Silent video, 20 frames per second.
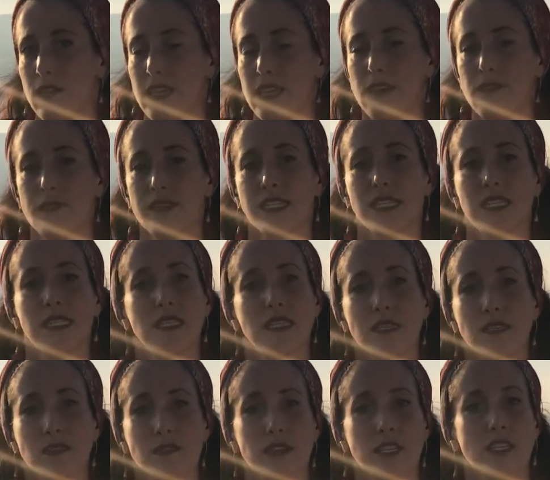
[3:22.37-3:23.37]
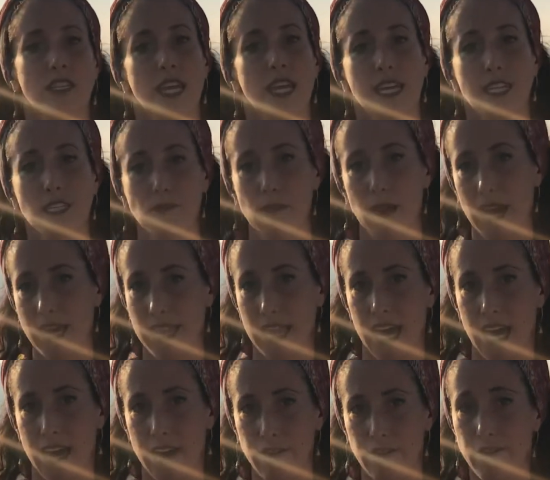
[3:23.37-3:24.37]
and the reason this story changed my
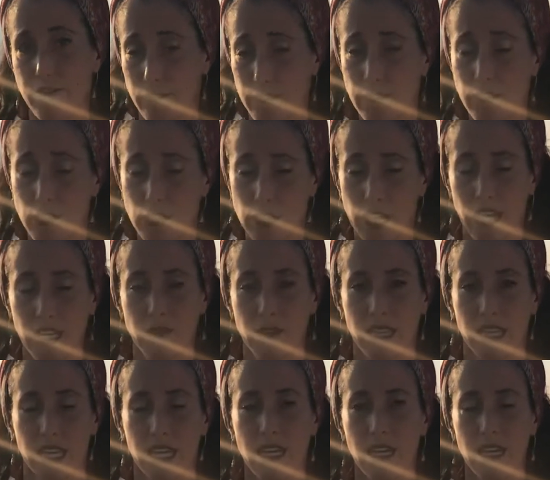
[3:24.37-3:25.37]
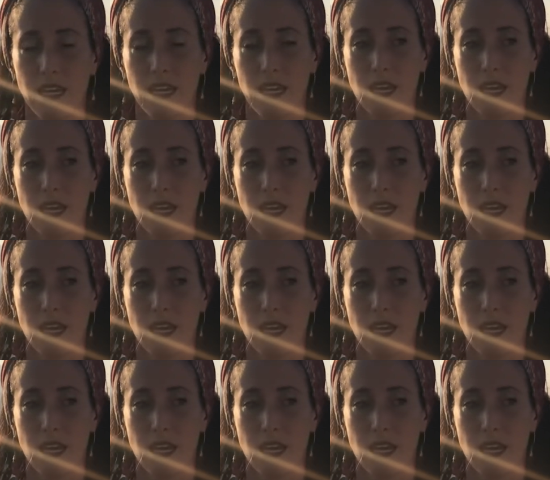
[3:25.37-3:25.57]
life, genuinely,